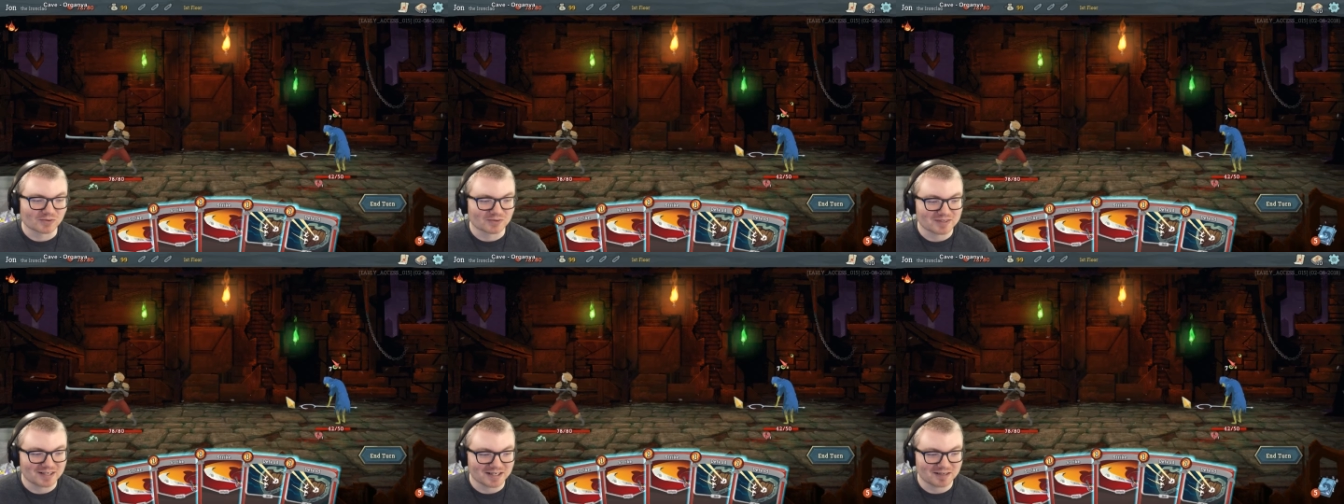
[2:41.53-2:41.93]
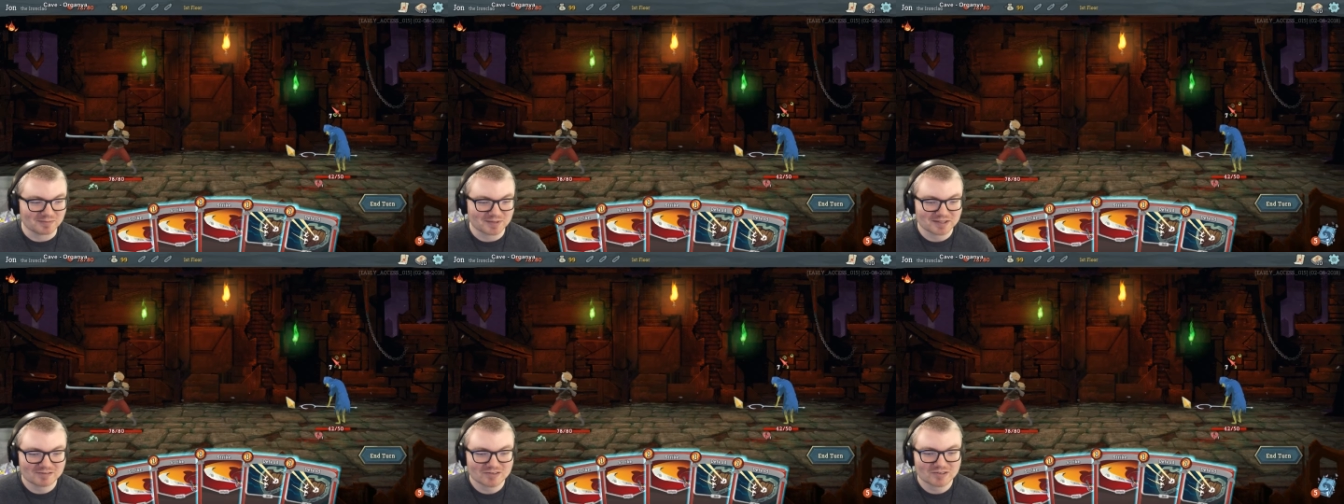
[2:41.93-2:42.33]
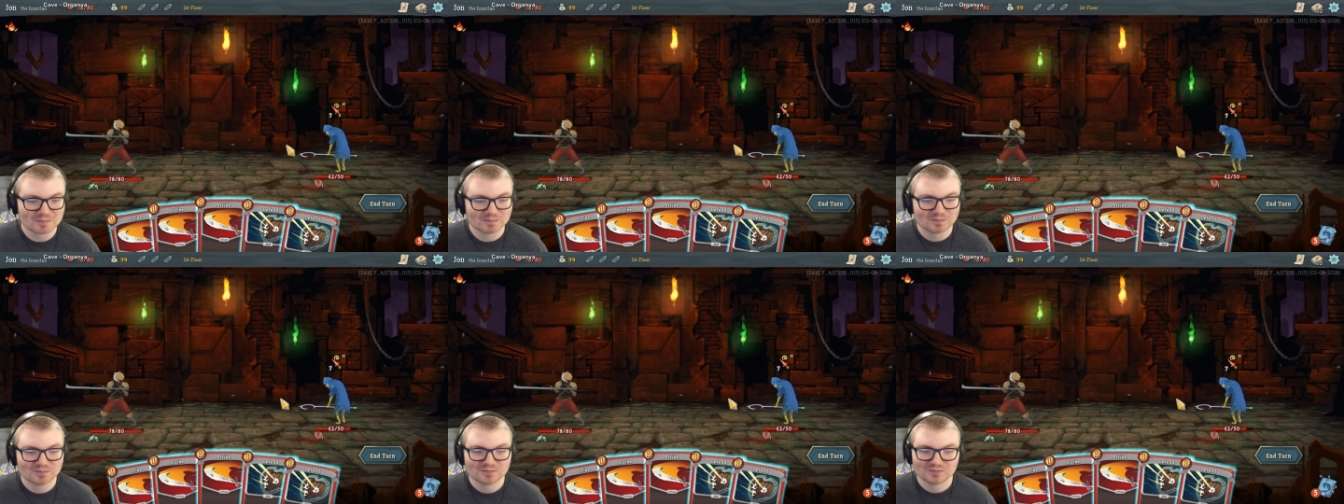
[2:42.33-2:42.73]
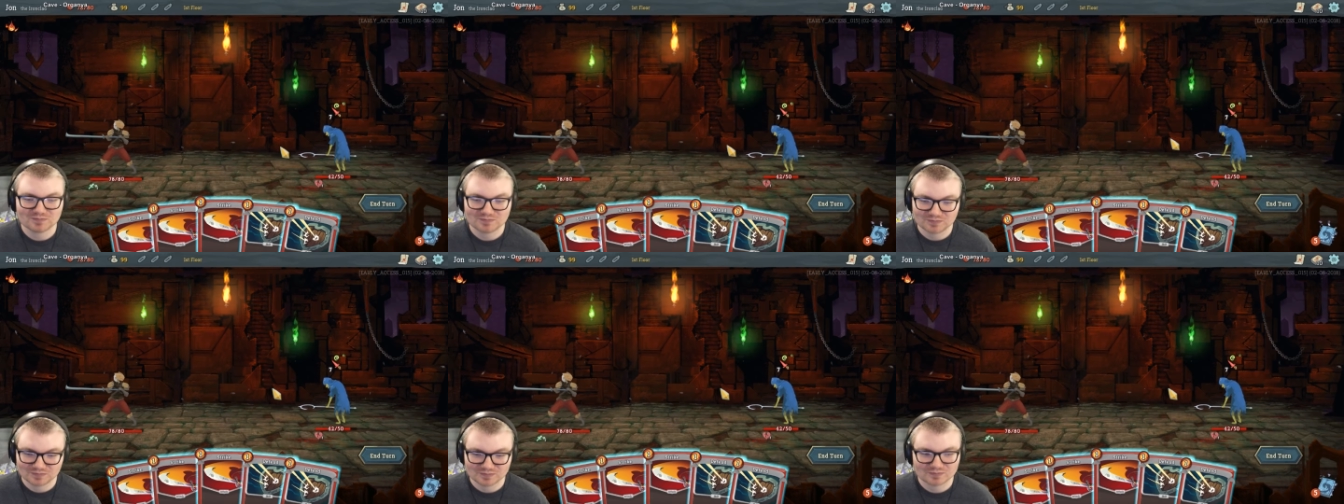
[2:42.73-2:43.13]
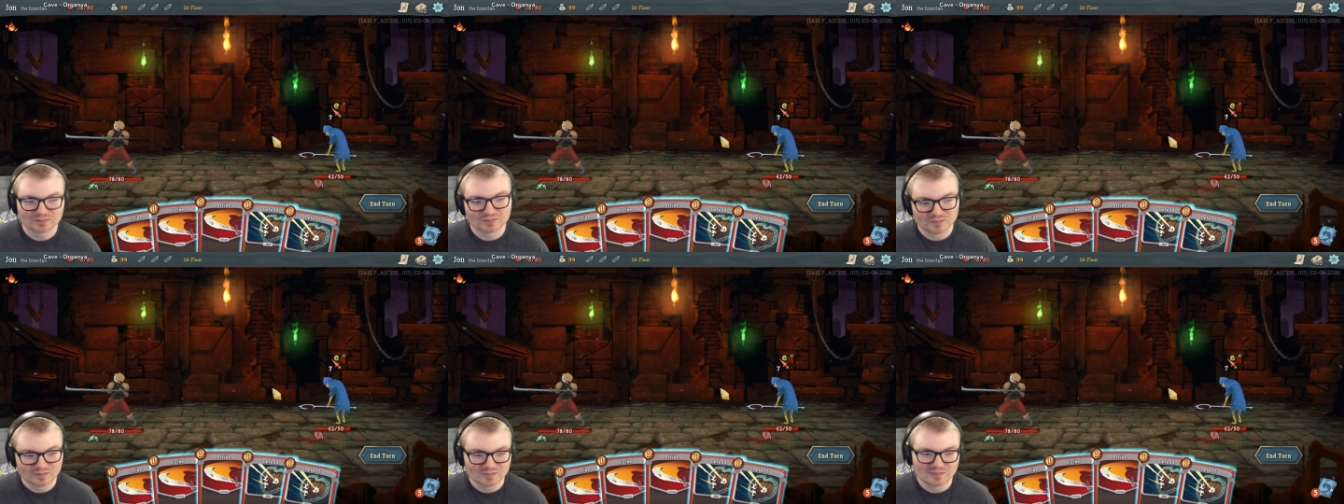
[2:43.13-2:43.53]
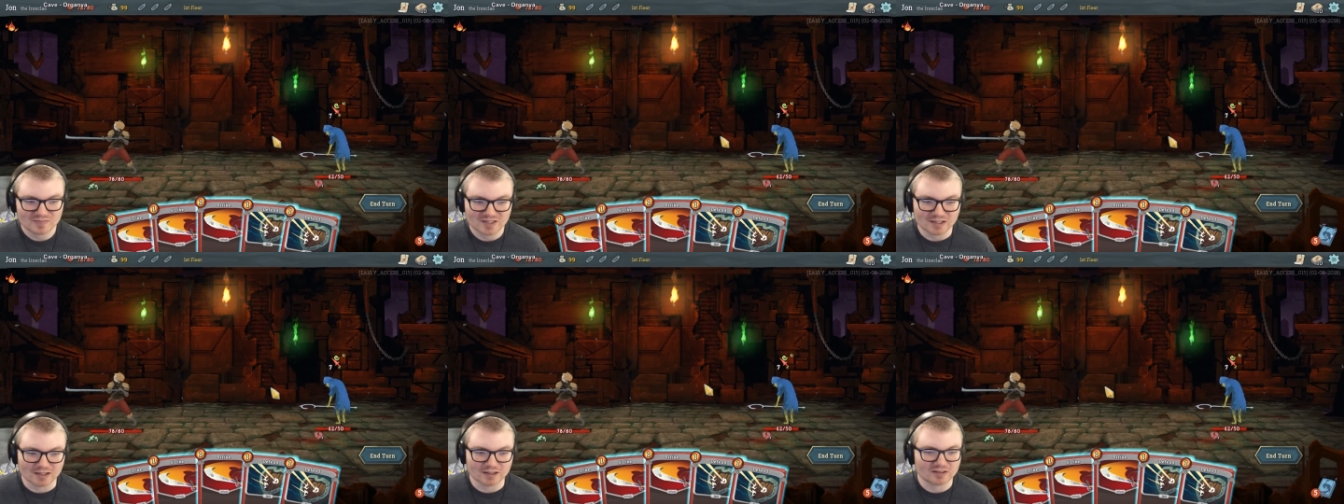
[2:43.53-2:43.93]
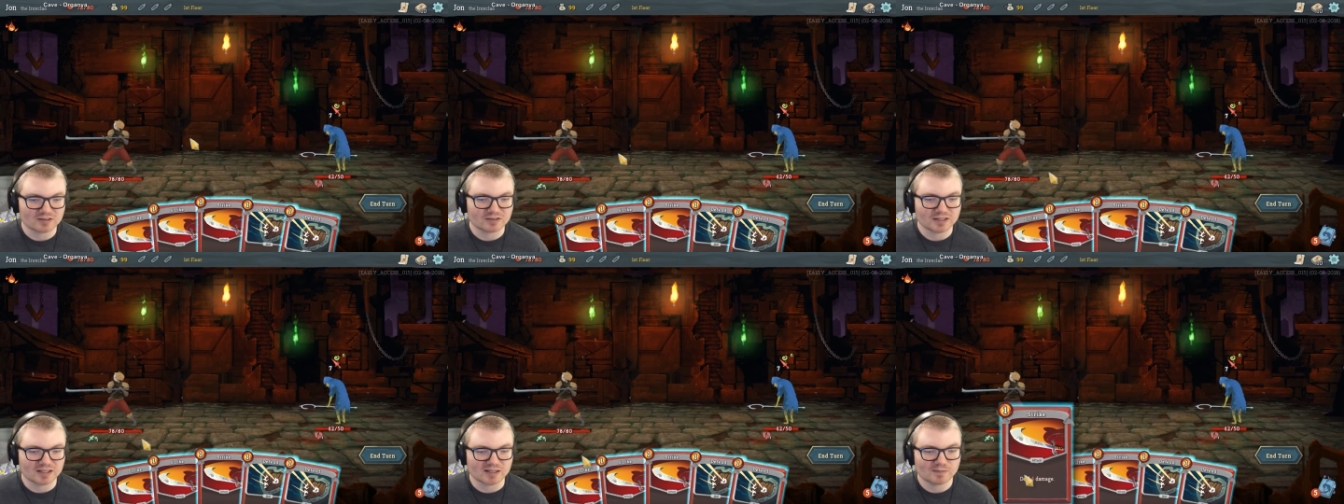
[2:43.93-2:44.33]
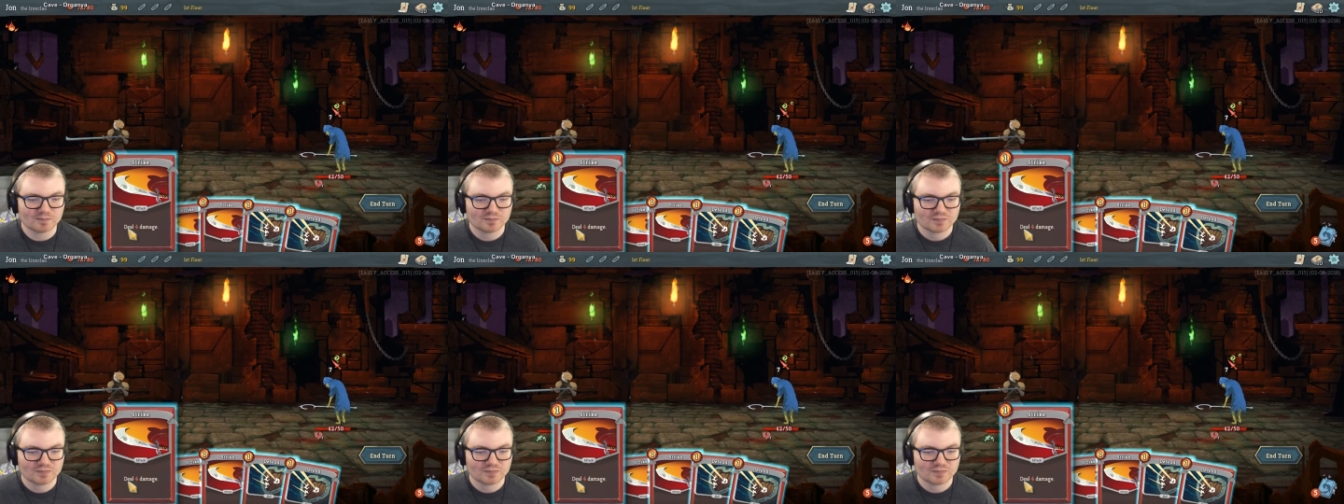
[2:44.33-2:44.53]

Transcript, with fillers: more damage. So, yeah.